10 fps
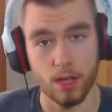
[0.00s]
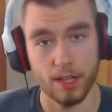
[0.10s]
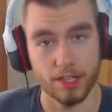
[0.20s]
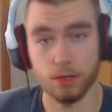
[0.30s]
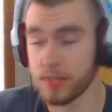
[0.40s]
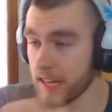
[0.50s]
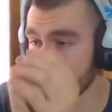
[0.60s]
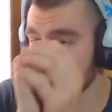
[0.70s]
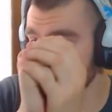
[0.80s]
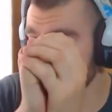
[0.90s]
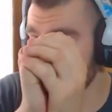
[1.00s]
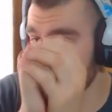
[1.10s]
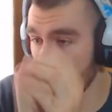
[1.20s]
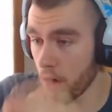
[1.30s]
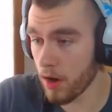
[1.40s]
you get through
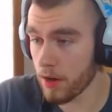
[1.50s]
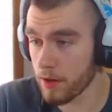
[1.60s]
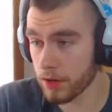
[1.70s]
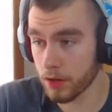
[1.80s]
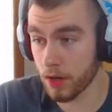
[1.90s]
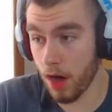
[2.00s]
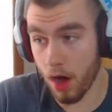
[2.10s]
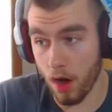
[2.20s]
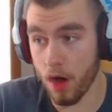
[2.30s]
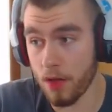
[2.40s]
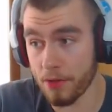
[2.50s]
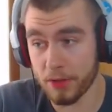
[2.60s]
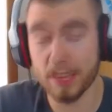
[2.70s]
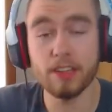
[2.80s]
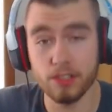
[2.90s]
all all
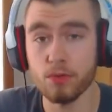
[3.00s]
things you